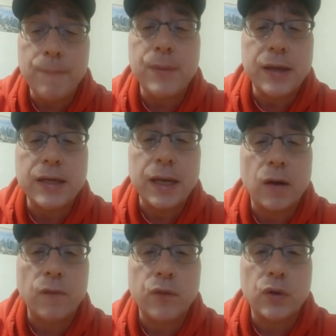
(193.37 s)
And be
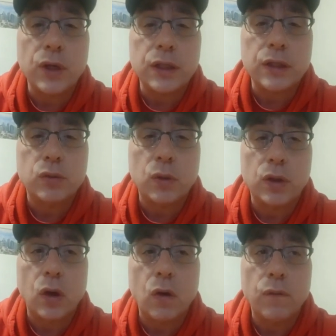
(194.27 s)
careful in this
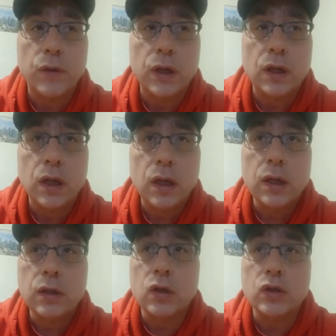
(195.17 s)
with COVID.
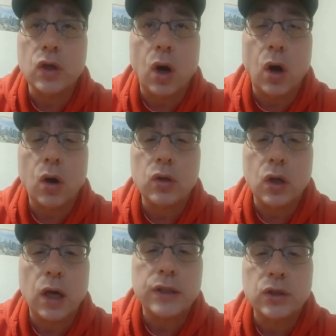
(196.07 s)
There's all
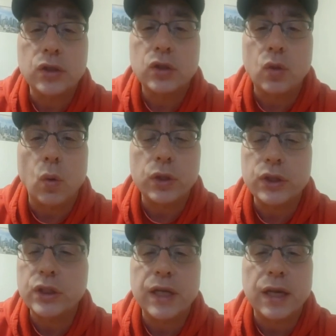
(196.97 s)
kinds of
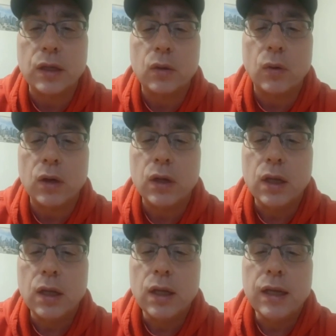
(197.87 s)
stories kicking around.
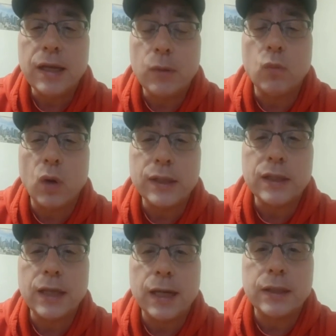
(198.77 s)
In
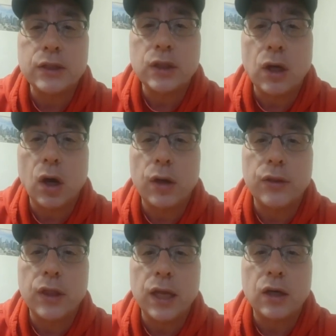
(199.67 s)
one case,
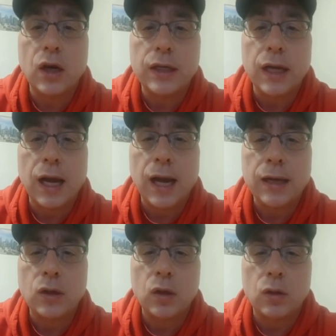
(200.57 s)
on Think Like a
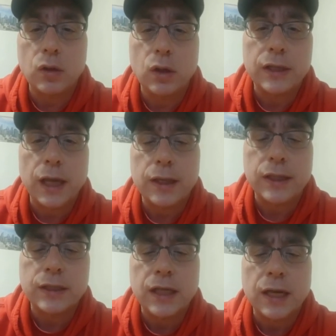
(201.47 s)
Hacker,
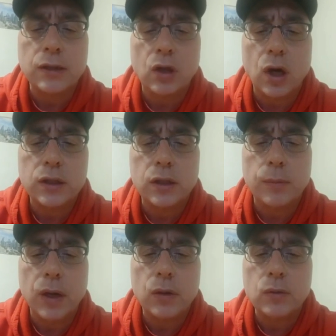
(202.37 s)
Kathy Zen talked
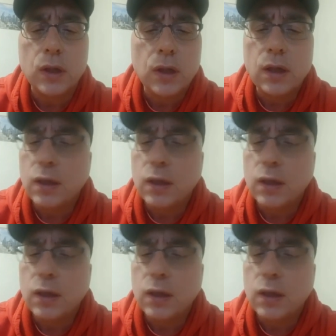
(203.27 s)
about,